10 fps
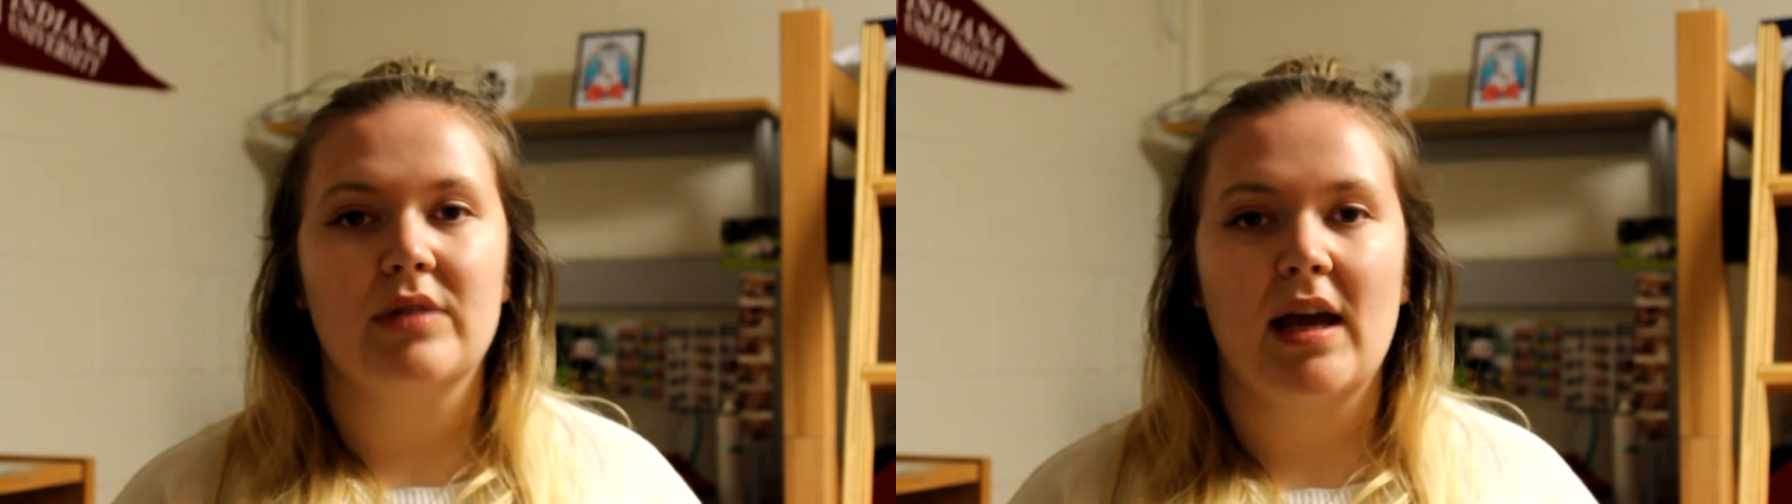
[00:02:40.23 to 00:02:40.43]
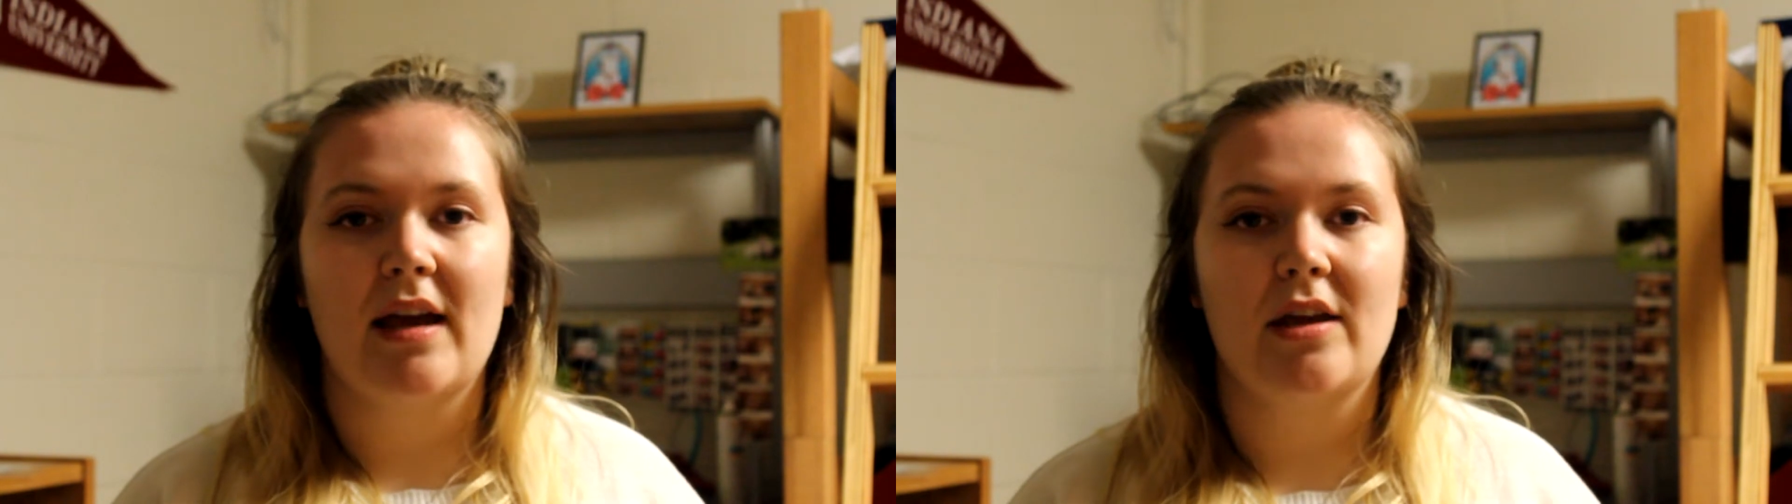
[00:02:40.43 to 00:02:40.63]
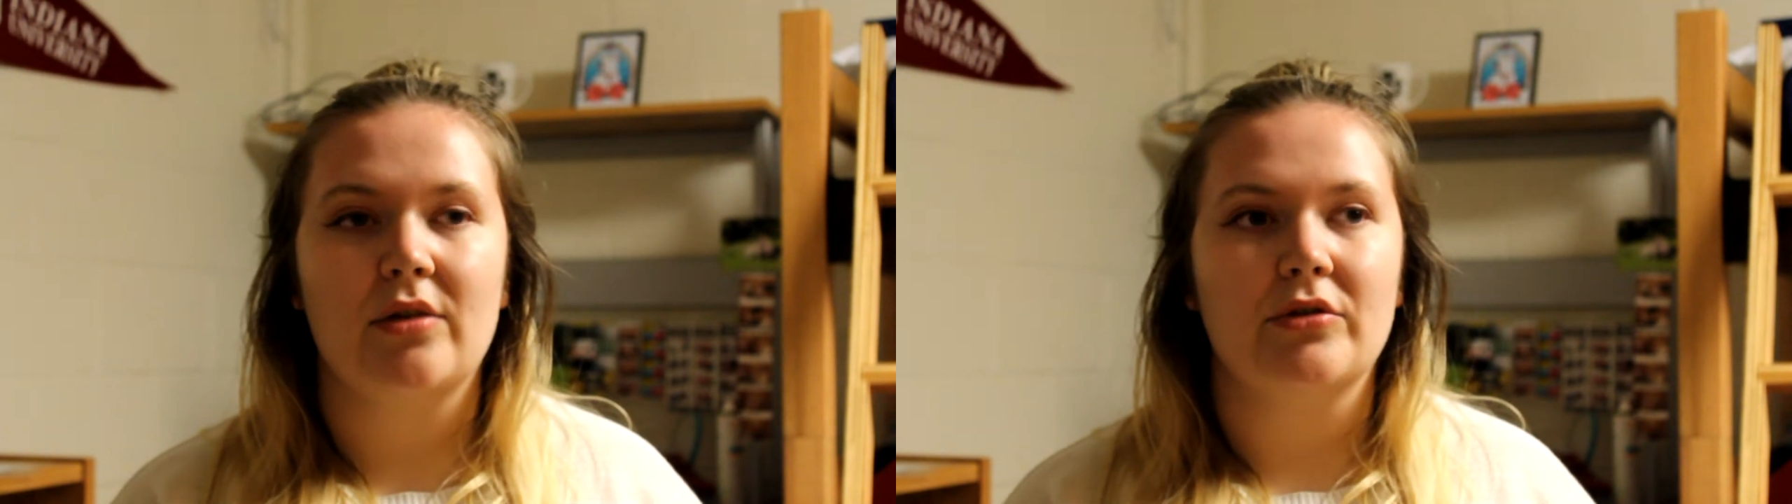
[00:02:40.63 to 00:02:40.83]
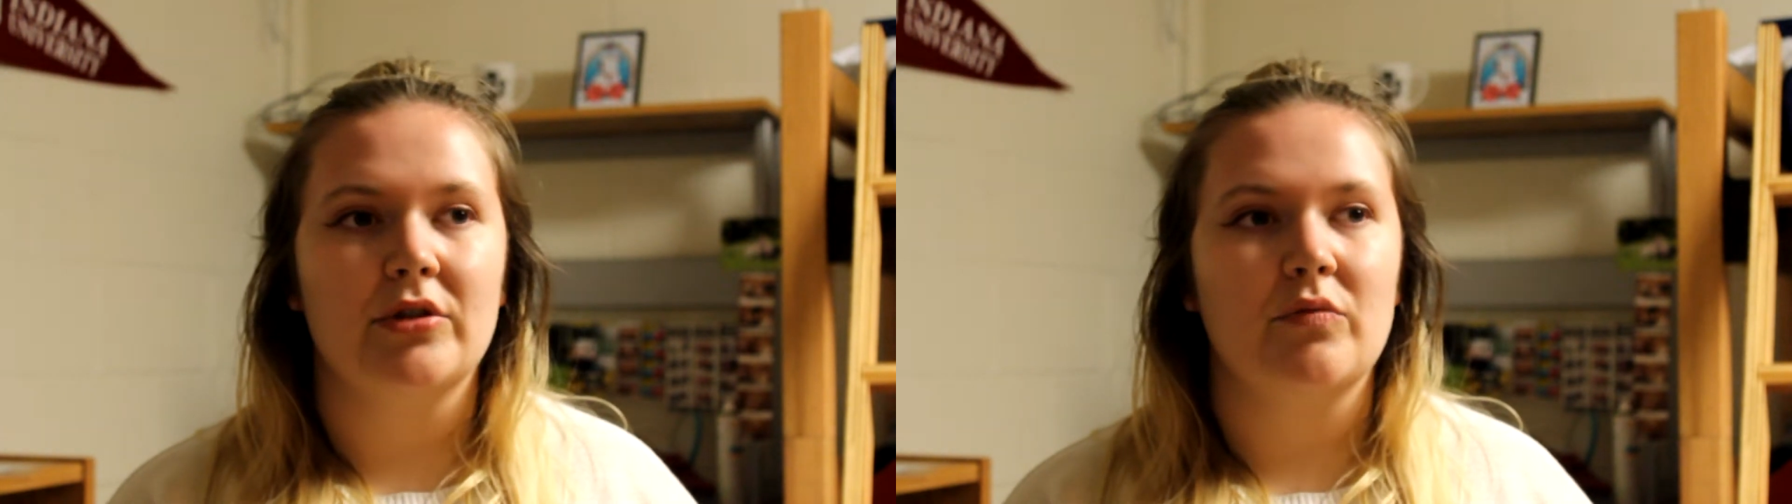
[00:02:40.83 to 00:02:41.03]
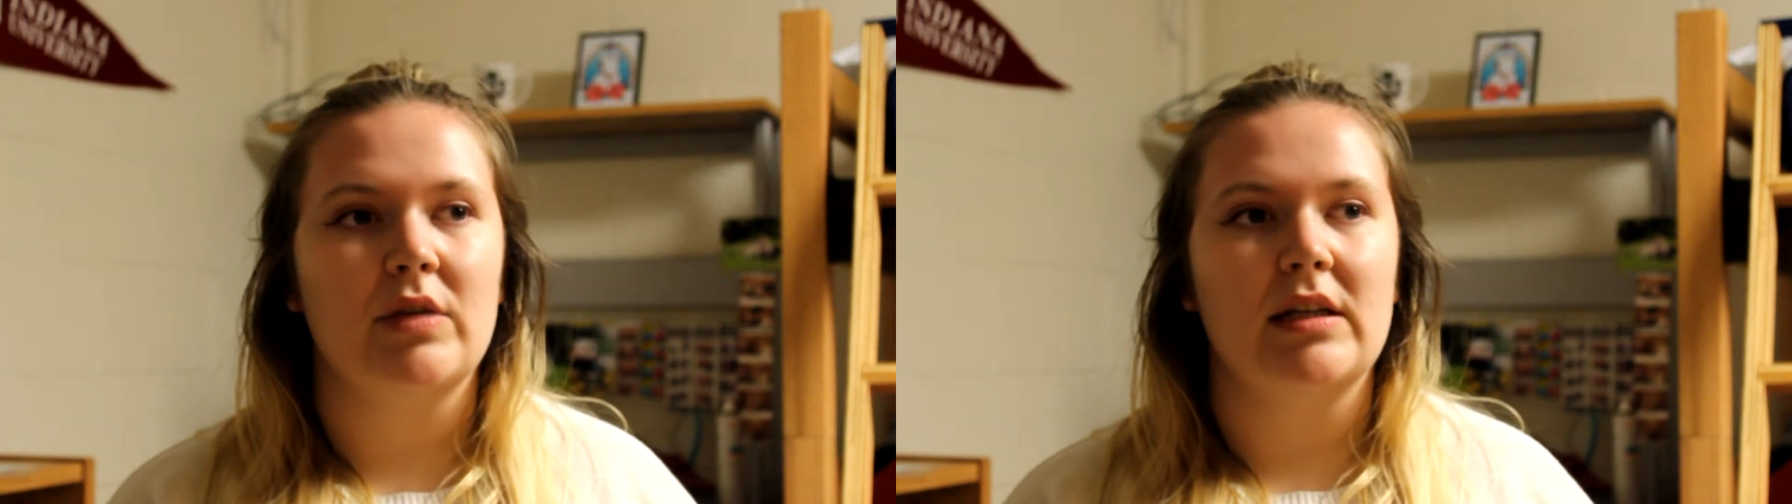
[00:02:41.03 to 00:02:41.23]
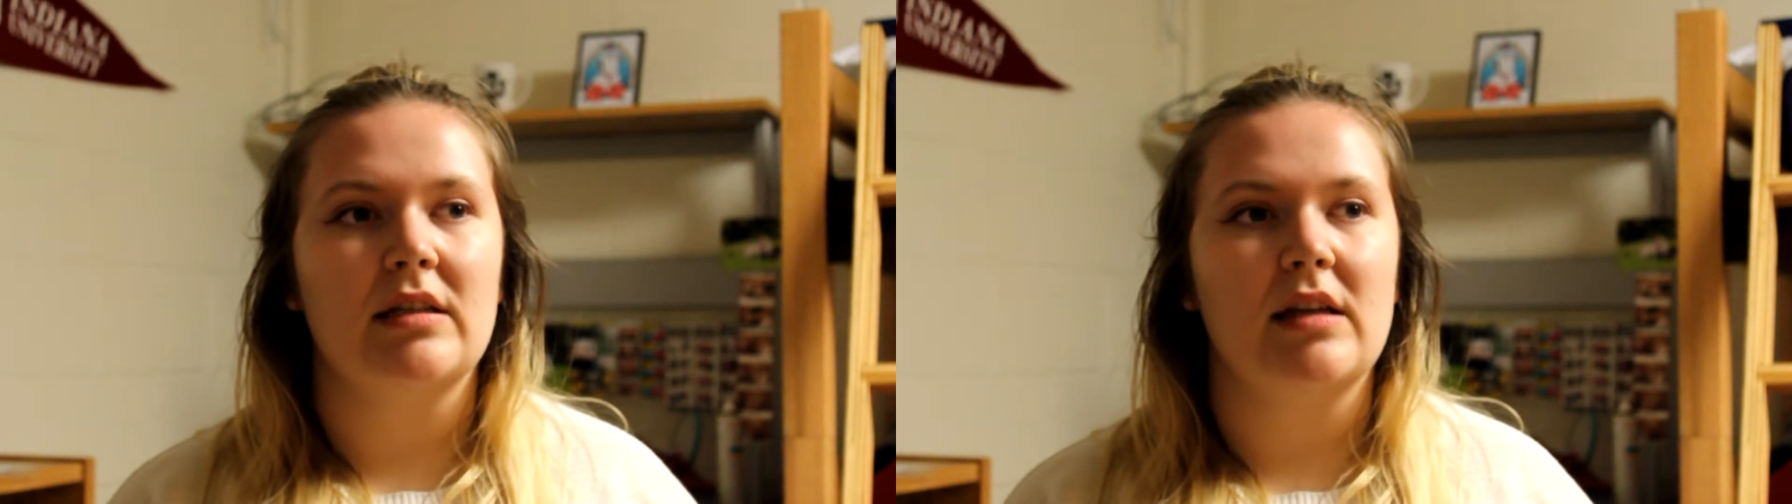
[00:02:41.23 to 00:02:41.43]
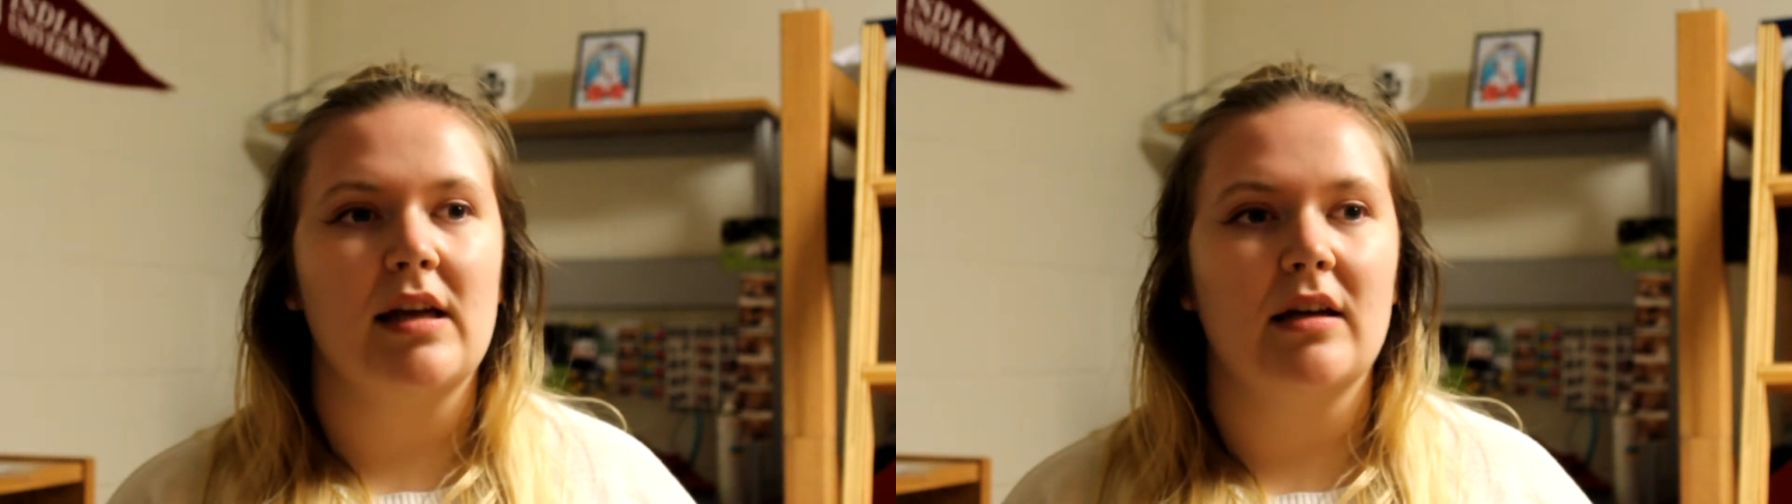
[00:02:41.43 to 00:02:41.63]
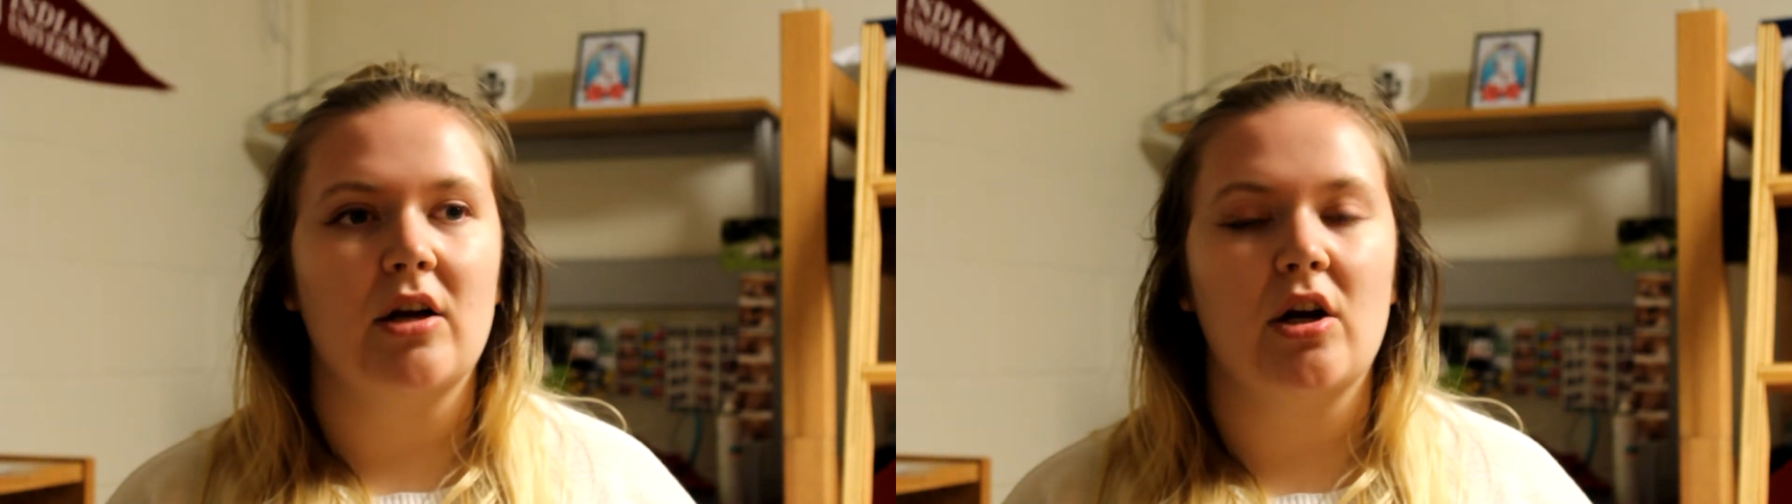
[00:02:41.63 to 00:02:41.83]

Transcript: UK you just read like